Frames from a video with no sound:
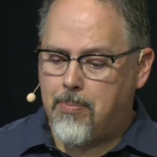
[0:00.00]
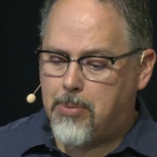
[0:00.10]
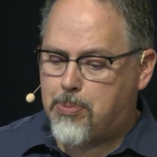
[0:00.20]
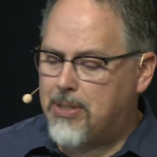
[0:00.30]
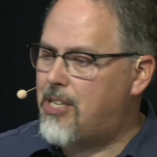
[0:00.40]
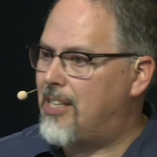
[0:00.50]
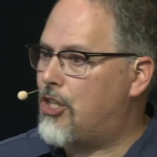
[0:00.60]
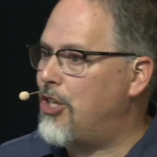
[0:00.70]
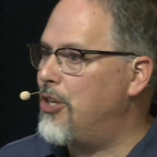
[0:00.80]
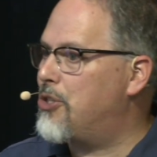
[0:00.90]
But, but see, the
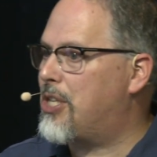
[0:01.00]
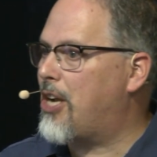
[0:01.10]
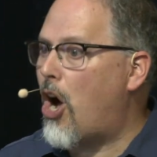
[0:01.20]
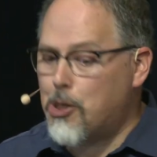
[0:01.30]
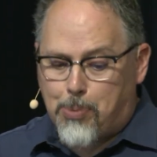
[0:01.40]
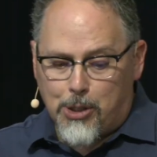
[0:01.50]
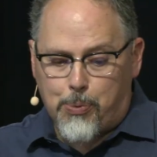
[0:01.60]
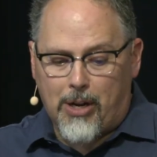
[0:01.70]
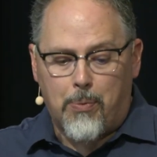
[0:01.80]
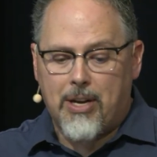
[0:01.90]
good news of the gospel
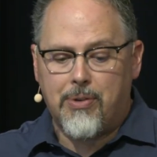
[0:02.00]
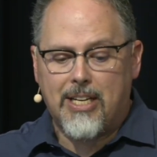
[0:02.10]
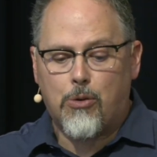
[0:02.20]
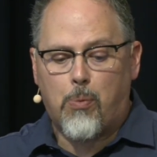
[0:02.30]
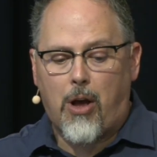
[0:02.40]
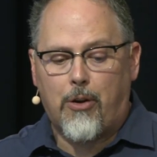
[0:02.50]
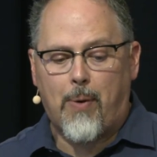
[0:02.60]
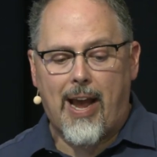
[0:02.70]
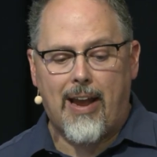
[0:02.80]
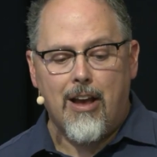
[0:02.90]
is we don't, we don't need to run
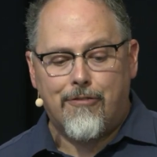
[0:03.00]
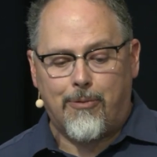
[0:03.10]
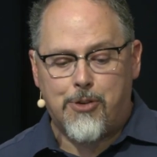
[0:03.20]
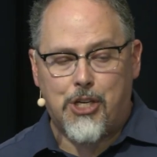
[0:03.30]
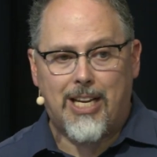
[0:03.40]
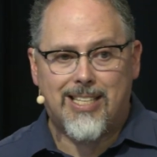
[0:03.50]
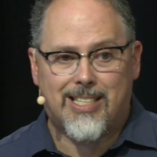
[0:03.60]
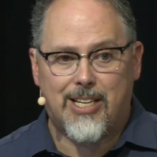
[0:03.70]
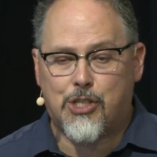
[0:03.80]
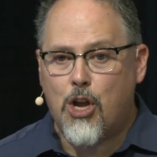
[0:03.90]
away from
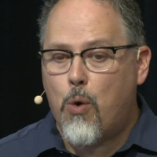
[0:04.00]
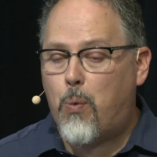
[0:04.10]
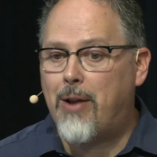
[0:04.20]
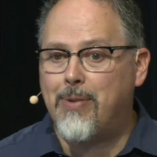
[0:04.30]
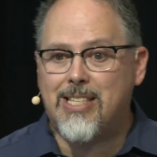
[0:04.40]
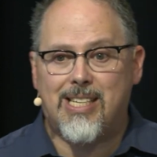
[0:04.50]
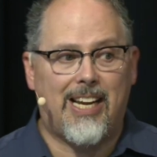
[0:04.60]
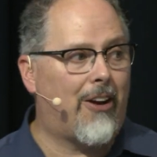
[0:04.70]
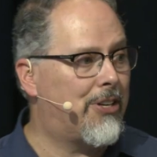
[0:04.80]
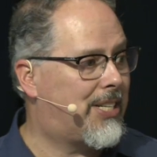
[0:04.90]
Jesus when we
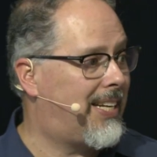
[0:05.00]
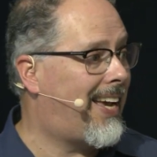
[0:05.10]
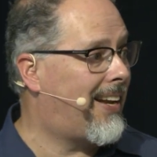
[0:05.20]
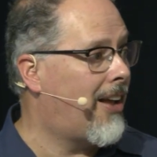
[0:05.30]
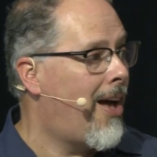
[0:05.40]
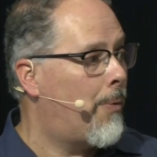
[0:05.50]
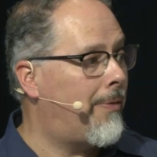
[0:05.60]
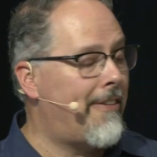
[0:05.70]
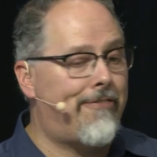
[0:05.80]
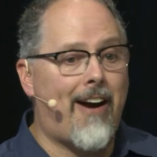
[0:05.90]
see our sin,
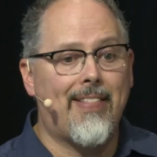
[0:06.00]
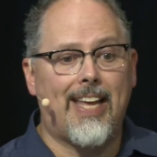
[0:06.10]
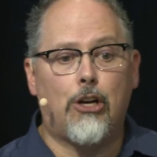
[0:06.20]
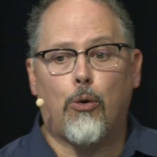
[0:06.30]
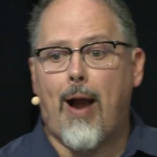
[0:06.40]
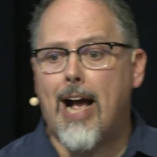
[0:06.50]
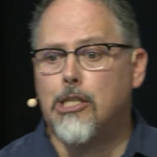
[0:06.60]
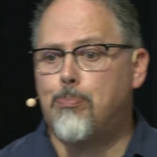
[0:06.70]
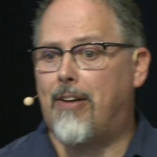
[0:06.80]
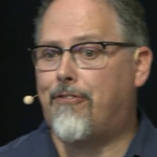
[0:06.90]
when we finally
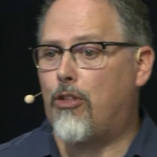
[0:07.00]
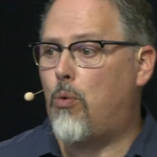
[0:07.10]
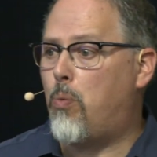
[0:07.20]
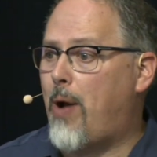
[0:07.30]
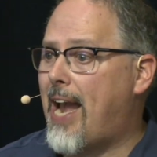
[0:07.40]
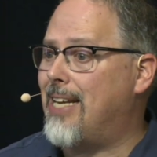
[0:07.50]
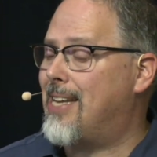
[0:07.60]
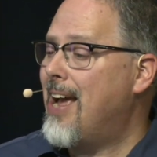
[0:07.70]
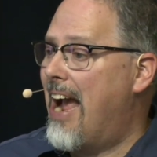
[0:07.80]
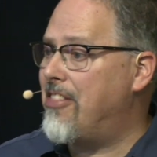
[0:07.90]
grasp it for the
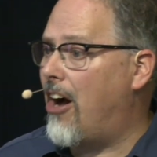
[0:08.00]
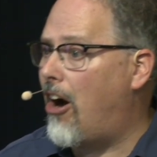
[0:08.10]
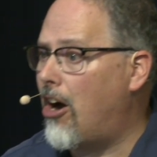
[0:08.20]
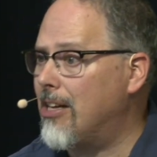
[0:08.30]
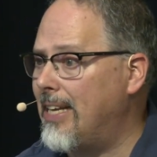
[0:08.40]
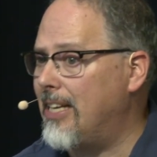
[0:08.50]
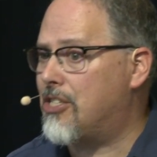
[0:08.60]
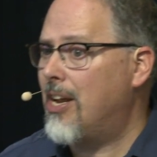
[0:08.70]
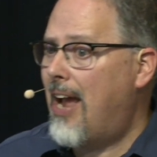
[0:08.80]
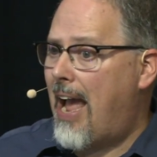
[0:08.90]
weight and the
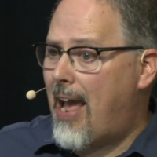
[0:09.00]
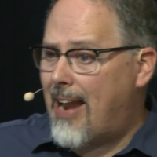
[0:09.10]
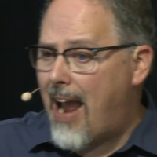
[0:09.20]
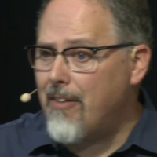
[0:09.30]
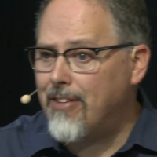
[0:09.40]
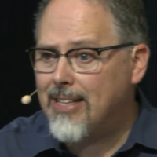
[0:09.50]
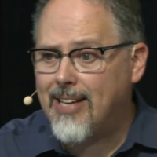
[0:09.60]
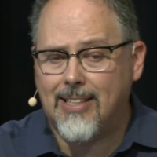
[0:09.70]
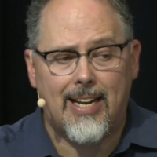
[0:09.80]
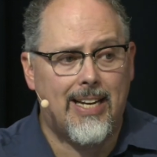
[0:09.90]
ugliness and
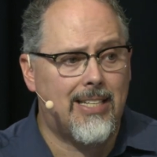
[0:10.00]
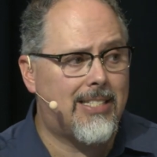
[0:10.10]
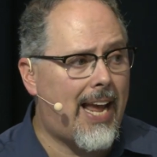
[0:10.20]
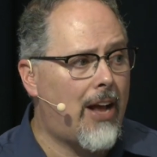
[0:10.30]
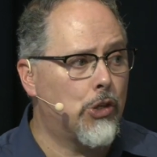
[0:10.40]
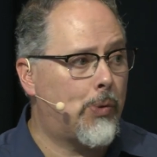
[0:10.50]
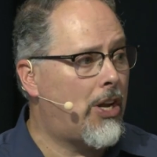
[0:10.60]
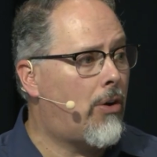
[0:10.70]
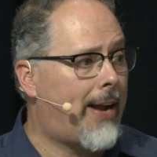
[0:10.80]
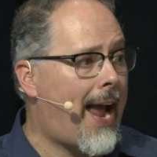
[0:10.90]
everything that it entails. We
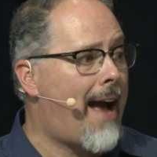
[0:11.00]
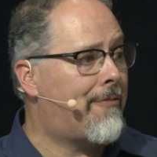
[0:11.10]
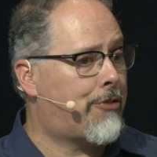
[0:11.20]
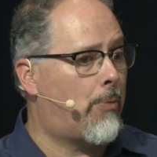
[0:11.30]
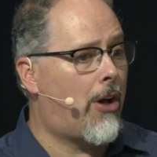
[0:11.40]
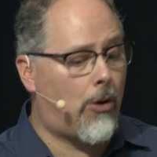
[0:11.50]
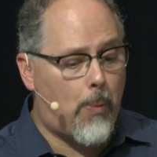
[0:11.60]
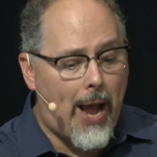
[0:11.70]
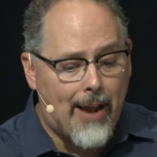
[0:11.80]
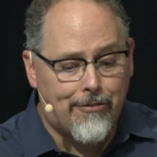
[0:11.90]
don't have to run
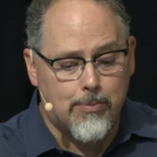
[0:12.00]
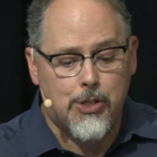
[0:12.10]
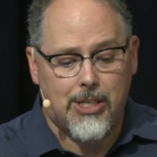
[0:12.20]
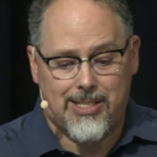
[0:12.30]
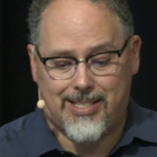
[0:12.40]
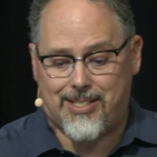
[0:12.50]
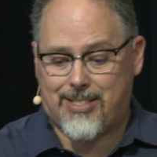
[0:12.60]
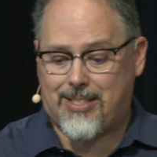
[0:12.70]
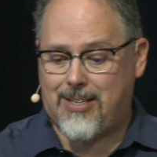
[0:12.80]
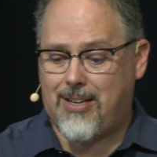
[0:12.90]
away from
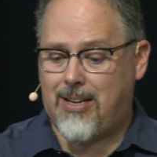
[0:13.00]
Jesus.